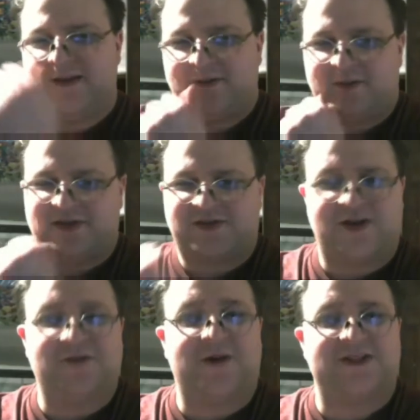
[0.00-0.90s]
the
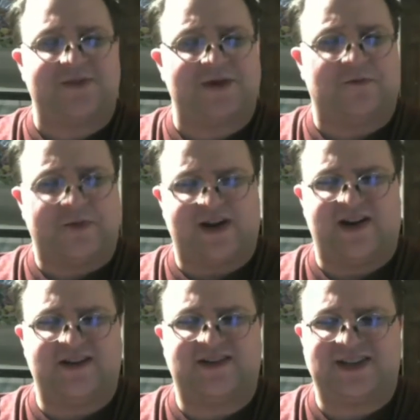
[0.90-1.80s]
third one's a bit
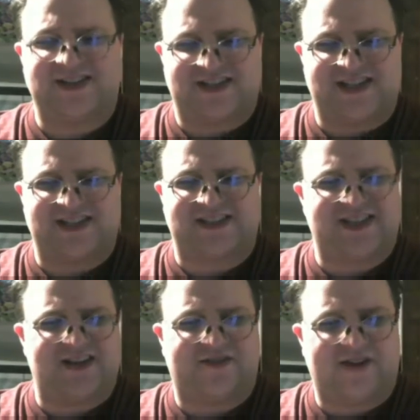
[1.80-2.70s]
weird, because it sets
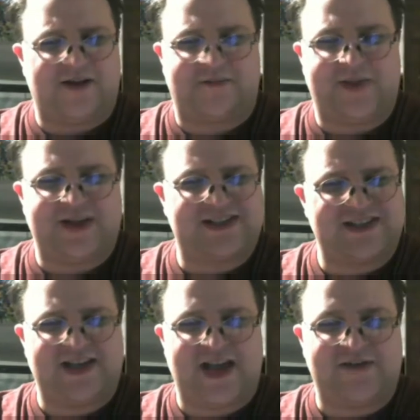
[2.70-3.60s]
itself up
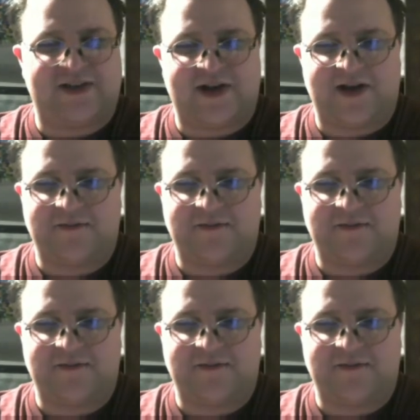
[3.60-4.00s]
basically having